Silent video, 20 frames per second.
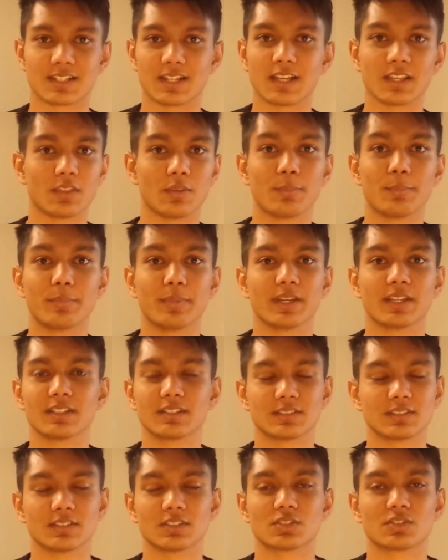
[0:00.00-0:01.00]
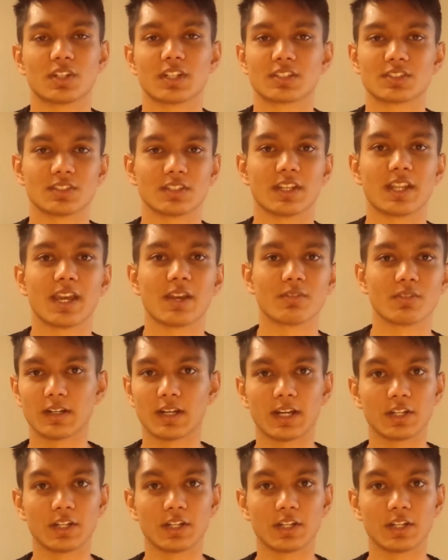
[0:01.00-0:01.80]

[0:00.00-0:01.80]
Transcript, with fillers: Like the biggest distraction ever.